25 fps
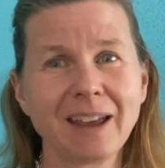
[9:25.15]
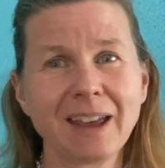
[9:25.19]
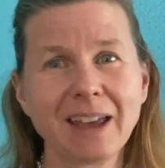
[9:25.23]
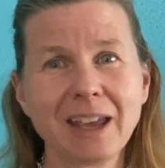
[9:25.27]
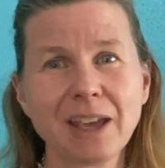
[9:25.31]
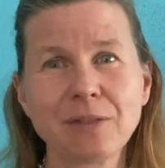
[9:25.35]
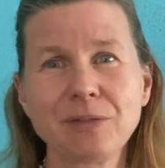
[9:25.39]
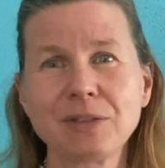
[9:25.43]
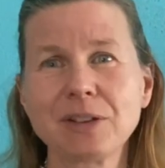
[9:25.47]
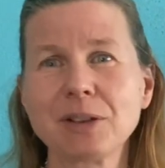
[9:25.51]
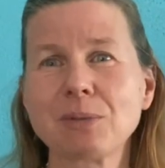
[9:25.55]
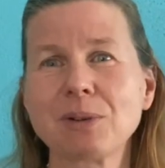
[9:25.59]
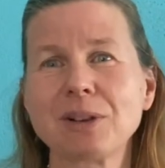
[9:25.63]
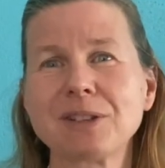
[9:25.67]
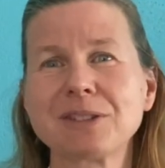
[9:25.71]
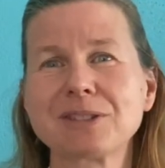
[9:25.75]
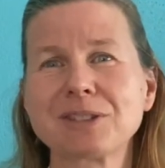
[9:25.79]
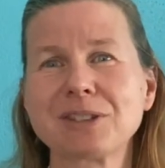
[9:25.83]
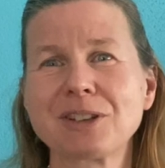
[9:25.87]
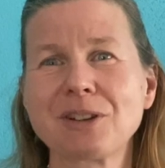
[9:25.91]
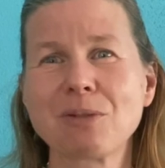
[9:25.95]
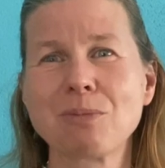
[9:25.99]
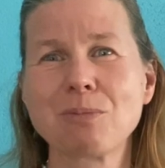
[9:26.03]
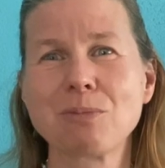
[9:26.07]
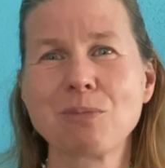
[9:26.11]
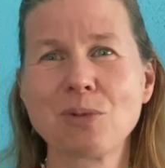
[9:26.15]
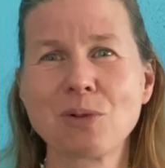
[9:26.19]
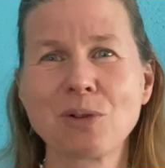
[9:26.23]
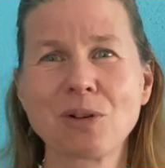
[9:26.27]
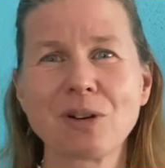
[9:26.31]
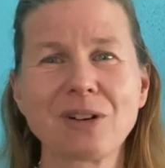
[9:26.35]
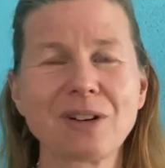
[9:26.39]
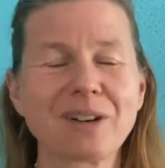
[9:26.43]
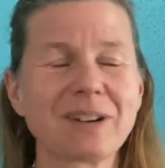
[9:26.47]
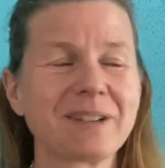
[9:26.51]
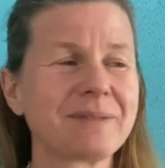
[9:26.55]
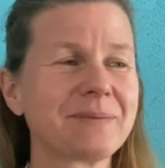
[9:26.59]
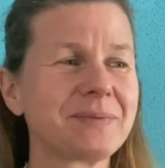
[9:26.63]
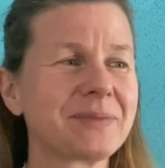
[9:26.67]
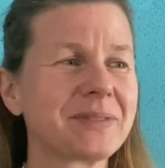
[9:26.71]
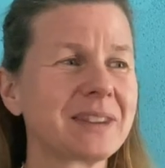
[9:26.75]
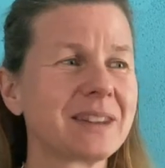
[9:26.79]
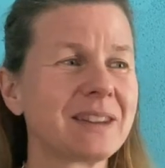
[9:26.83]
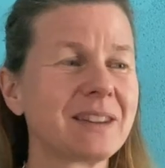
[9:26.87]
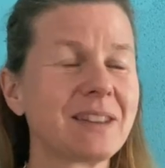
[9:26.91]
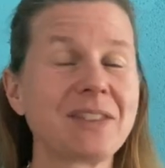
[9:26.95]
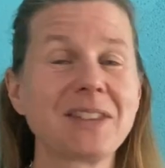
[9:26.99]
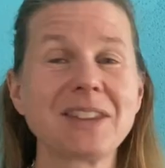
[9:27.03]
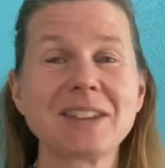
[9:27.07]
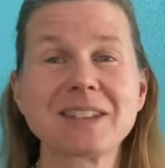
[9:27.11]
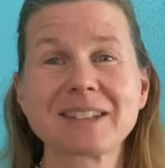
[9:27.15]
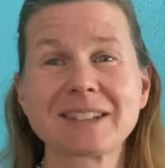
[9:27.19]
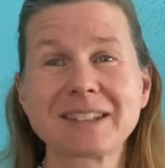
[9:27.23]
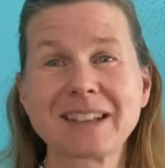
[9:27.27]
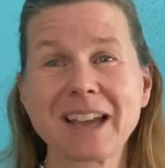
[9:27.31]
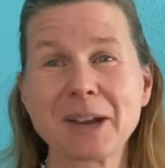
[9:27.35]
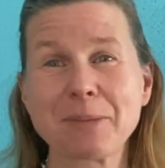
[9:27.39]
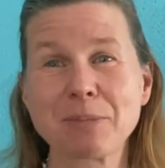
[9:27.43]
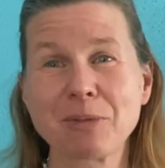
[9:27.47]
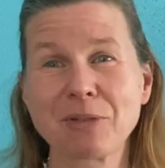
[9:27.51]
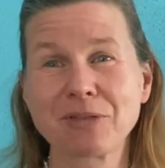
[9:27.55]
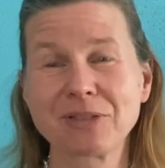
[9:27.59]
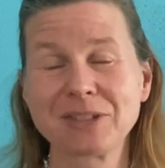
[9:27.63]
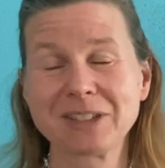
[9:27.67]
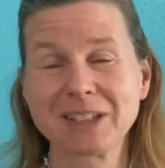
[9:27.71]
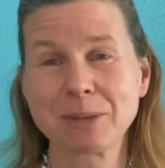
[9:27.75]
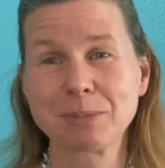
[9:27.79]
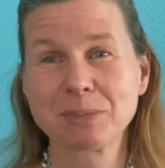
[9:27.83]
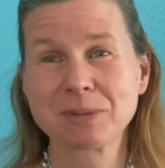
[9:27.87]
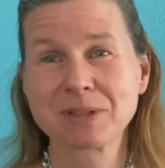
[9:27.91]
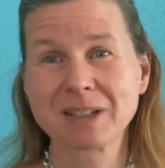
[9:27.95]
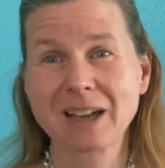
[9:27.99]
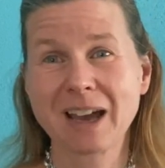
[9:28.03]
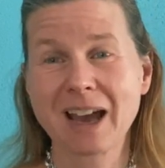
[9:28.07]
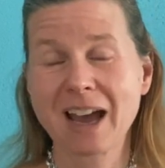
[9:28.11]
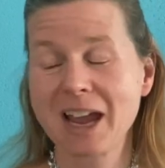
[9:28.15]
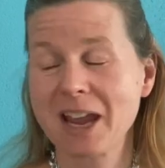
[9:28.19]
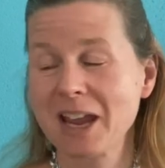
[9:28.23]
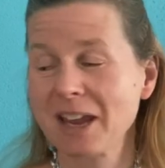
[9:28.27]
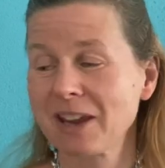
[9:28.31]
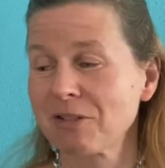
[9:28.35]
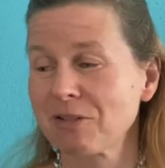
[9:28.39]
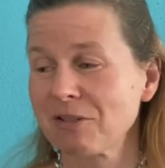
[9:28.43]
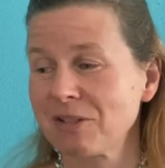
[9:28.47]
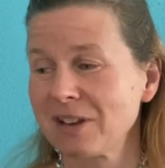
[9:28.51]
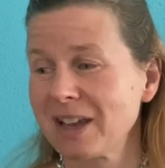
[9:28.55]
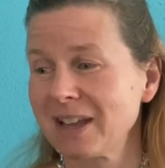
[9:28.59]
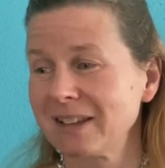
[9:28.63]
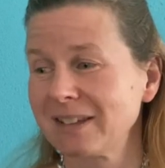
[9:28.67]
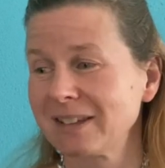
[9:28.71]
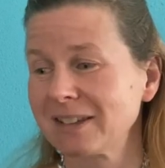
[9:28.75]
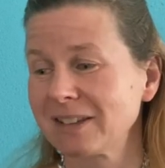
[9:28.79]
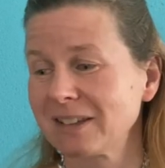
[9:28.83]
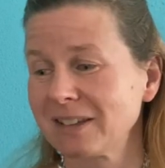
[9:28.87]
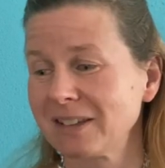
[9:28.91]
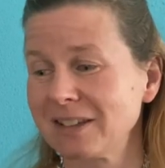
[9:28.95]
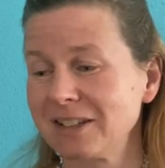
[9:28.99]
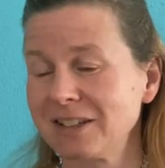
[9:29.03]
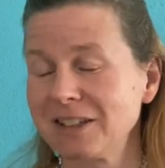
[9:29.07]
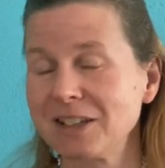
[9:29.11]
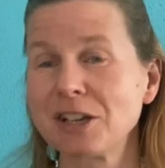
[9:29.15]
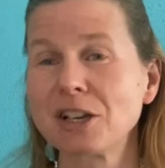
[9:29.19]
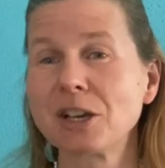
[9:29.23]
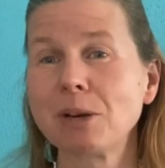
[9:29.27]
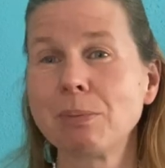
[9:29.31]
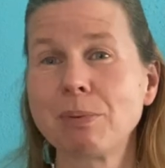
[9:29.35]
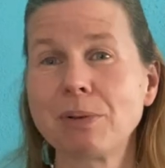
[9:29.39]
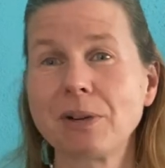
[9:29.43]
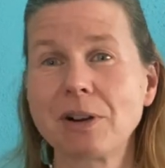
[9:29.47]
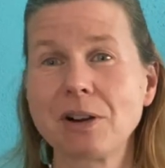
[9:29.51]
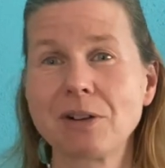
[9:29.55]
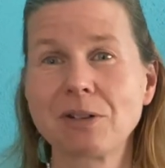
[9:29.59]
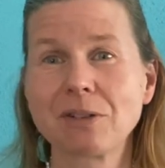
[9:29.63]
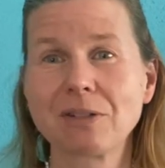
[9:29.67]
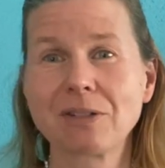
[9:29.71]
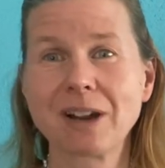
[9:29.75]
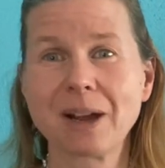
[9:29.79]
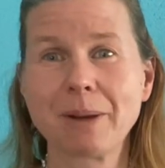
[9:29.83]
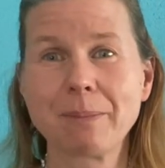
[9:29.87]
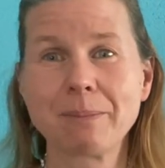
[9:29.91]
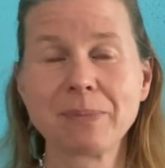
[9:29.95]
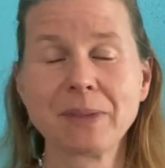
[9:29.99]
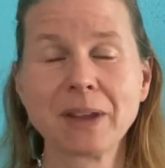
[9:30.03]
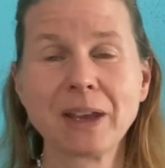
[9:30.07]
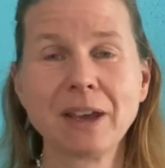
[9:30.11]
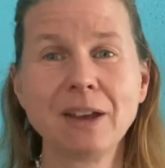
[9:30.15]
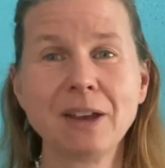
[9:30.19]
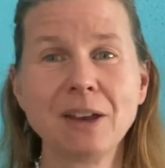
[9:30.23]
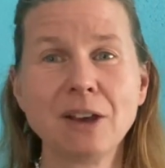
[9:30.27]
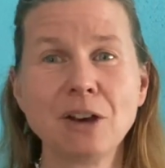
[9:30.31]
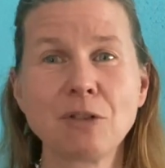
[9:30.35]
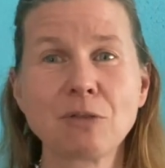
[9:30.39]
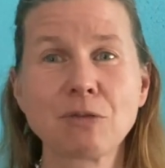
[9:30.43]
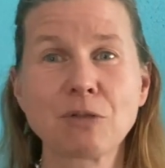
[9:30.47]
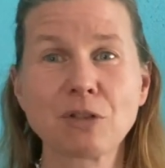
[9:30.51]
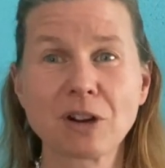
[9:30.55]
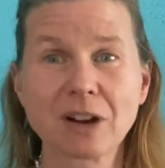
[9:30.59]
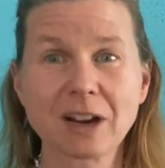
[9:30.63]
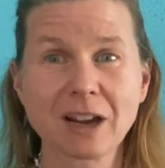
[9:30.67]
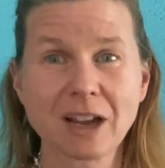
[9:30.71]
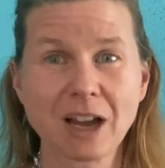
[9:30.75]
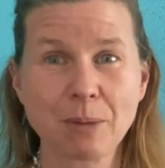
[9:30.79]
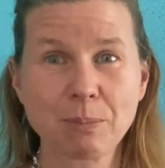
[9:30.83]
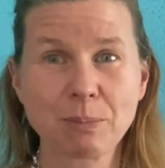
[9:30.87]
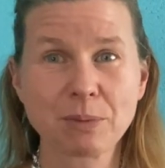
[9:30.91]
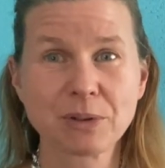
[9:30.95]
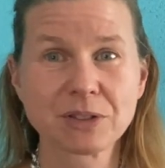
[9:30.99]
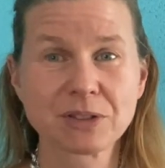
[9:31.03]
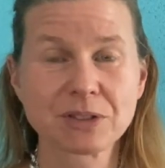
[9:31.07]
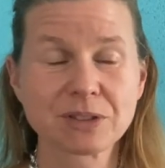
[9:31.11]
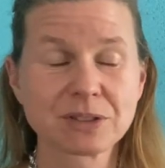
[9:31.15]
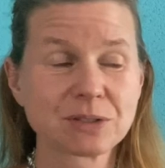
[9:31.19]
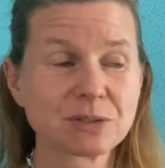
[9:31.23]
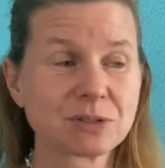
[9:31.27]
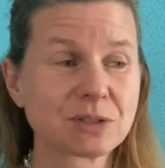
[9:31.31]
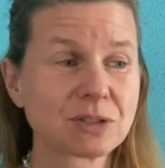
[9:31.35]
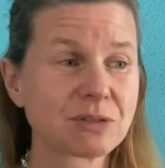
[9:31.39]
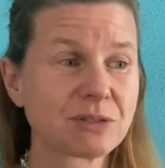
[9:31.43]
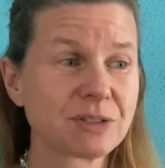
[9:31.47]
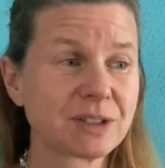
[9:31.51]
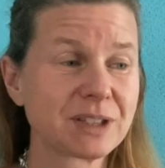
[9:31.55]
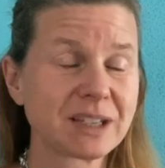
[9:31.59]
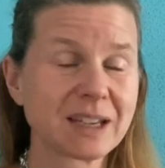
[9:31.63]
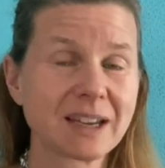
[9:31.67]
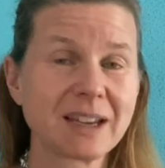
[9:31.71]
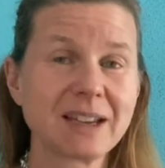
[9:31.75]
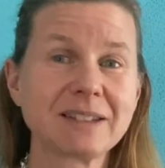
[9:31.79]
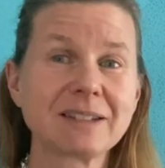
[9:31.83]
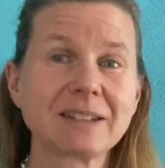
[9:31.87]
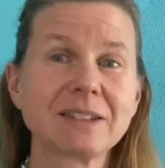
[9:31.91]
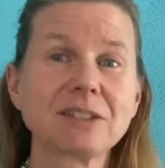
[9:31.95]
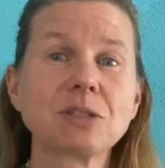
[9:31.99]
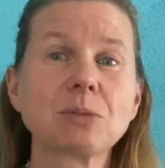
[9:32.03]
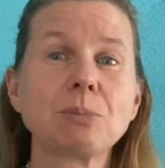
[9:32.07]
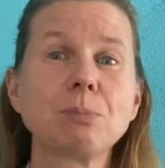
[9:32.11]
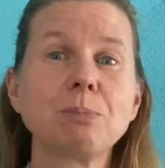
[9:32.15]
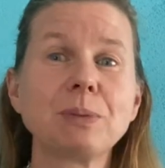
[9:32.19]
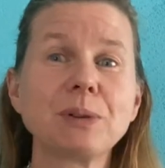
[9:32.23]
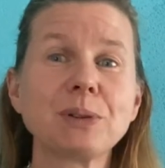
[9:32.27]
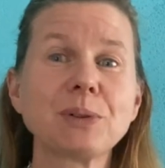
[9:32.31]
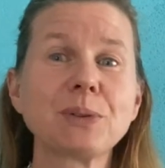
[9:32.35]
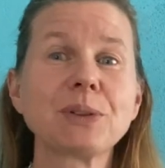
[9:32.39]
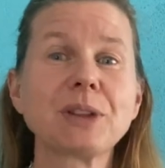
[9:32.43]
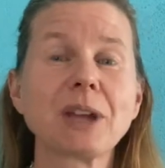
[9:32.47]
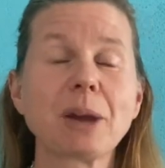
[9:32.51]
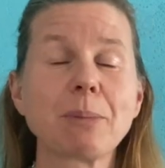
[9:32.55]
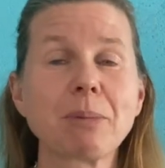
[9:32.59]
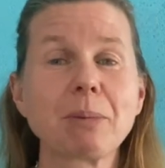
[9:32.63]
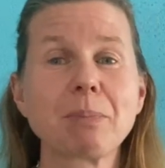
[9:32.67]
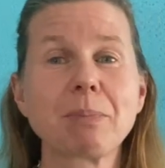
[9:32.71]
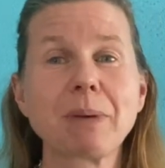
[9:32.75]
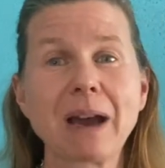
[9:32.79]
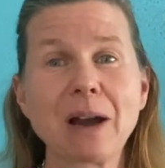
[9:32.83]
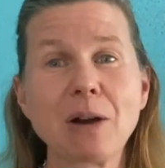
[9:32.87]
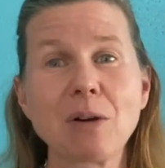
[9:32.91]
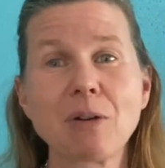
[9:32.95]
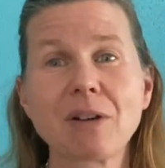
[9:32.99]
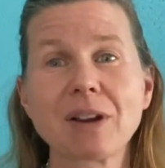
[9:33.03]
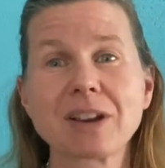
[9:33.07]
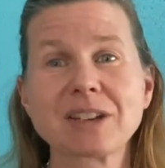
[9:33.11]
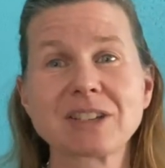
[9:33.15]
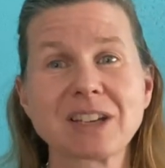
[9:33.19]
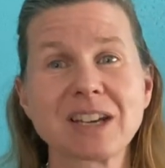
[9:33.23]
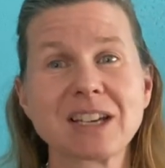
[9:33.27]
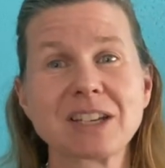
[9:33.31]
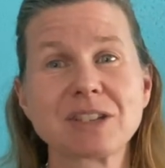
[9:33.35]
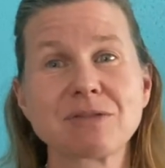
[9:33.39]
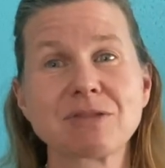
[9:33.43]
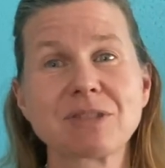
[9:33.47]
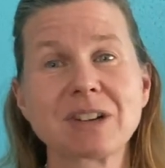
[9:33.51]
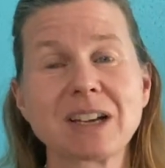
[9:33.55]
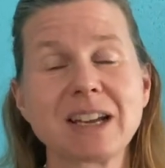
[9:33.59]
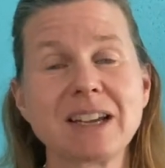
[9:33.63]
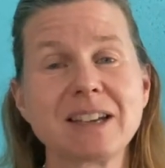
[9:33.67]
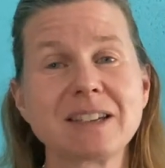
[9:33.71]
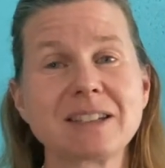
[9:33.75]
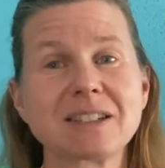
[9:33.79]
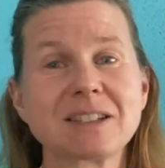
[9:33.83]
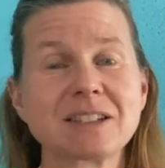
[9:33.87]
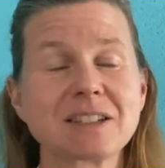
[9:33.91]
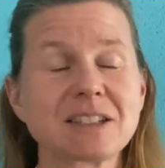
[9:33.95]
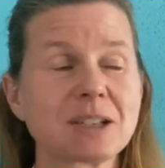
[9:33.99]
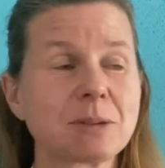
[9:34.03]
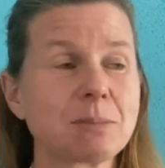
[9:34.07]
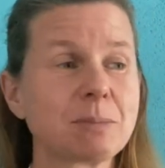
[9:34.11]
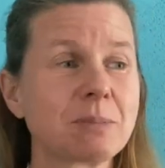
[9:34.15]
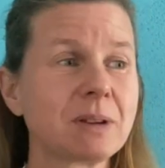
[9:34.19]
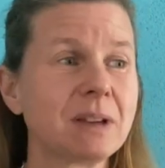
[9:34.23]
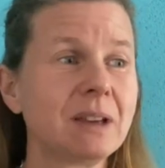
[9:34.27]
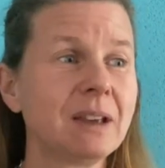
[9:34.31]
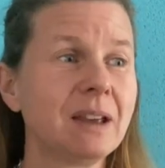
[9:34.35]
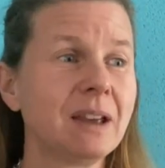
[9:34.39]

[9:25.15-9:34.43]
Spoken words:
If you want to know more this type of tips, I created a year program for couples to create and to build up a power exchange relationship.